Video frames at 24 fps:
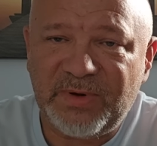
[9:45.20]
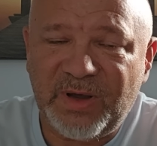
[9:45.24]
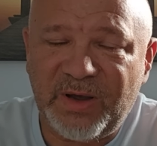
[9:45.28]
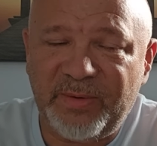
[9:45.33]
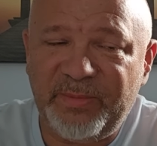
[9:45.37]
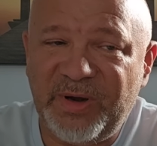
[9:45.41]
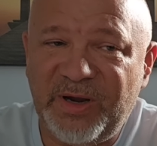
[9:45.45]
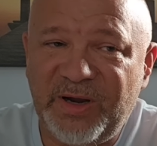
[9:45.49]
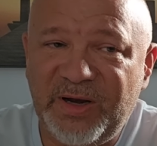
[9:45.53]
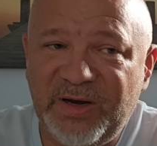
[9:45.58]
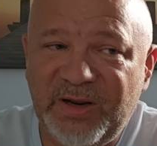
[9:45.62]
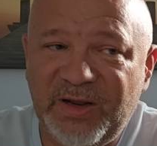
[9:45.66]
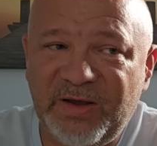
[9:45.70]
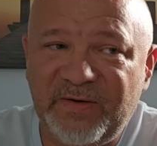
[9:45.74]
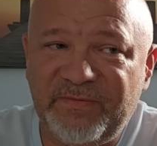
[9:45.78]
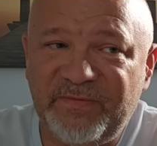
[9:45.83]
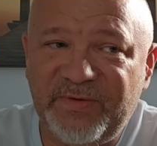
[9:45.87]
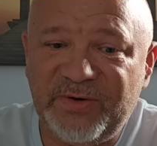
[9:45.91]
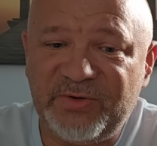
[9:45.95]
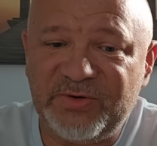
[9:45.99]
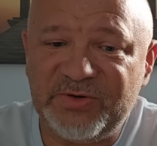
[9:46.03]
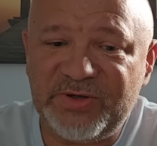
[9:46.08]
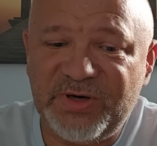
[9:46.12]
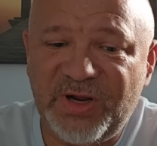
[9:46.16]
I mean, if
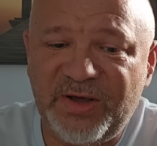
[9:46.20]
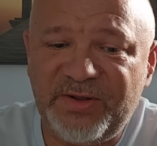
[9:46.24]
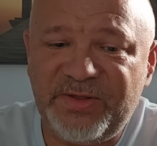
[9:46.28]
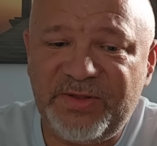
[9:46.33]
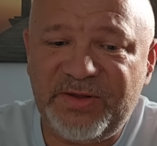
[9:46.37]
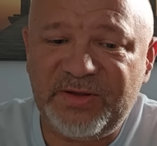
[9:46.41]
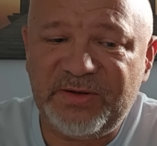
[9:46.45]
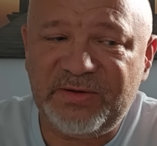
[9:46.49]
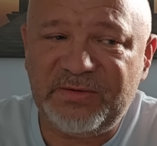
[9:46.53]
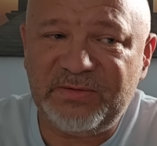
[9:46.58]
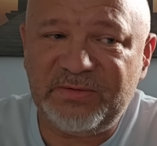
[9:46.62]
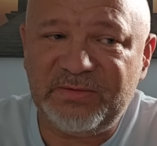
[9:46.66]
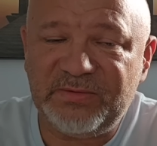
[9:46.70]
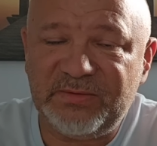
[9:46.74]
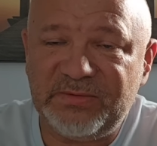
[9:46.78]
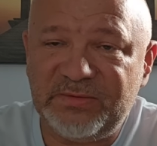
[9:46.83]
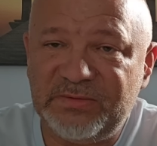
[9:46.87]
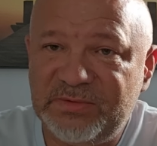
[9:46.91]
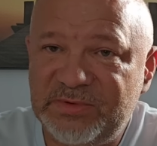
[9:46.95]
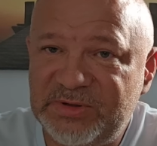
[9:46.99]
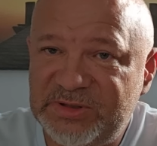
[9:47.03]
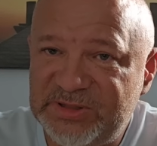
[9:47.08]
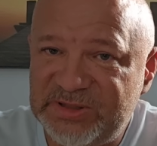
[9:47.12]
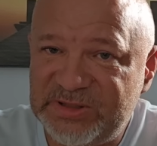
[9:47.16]
there's nothing
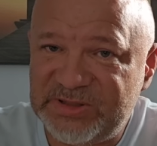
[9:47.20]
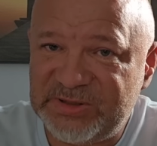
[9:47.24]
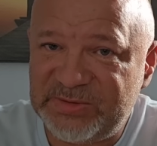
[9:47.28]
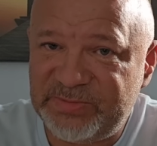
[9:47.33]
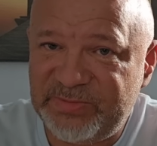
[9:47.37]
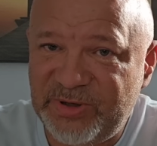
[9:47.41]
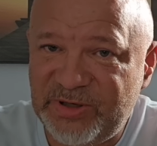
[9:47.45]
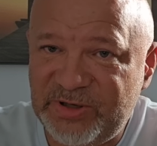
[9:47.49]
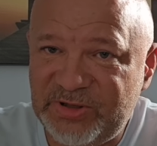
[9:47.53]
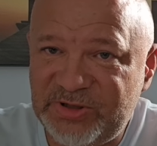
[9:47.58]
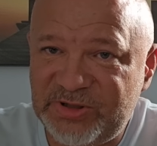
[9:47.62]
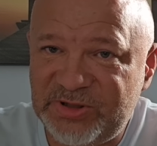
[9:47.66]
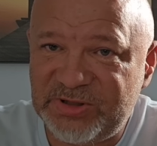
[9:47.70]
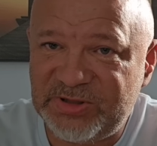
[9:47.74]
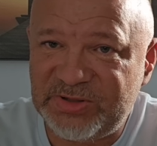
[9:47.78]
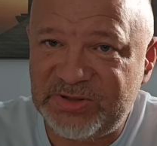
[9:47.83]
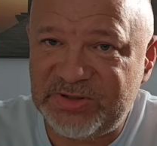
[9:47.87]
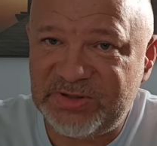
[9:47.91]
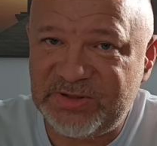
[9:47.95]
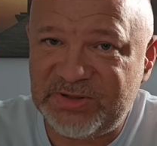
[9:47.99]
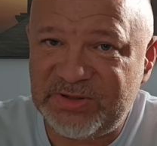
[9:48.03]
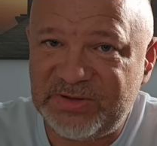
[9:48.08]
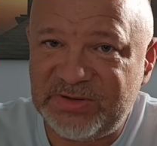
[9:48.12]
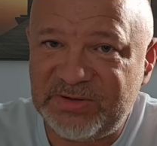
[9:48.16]

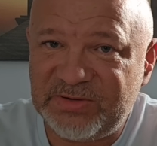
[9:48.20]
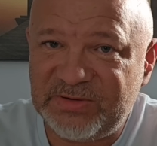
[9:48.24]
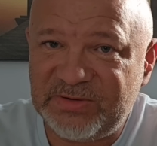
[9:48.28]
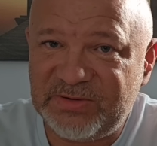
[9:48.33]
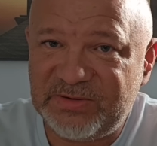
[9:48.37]
suspicious